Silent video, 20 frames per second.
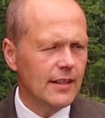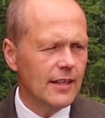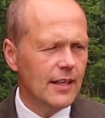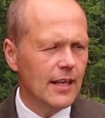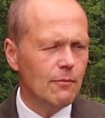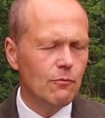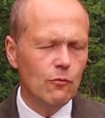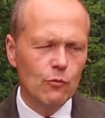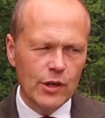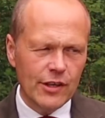
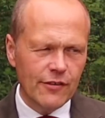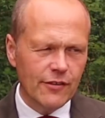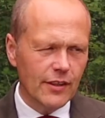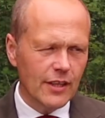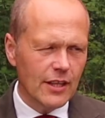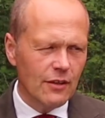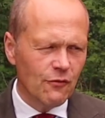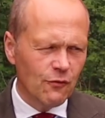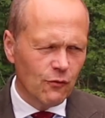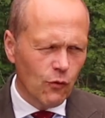Um,
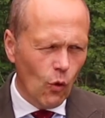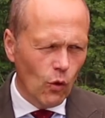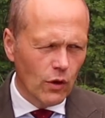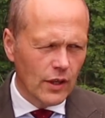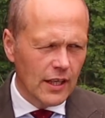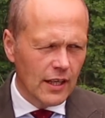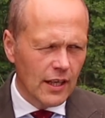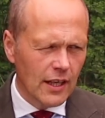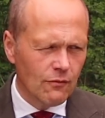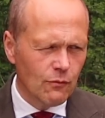recently fallen
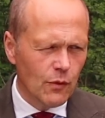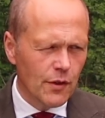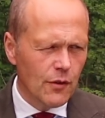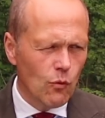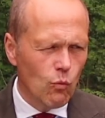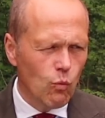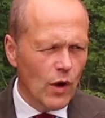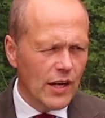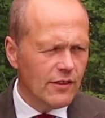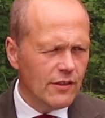in love with the
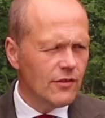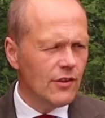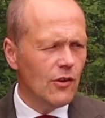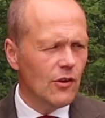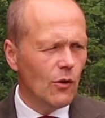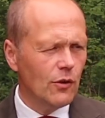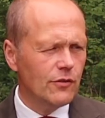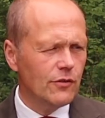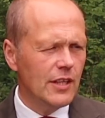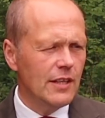Windsor
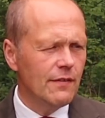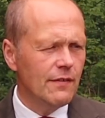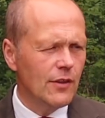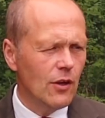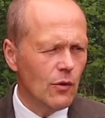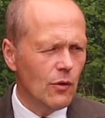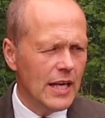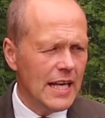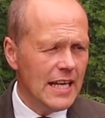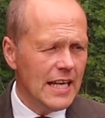knot, even
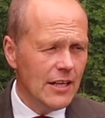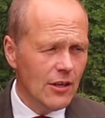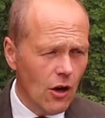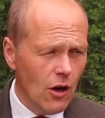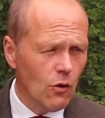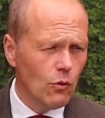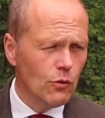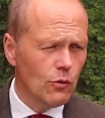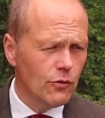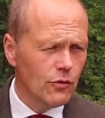though he
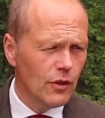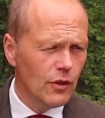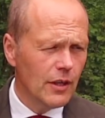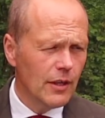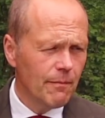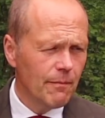knows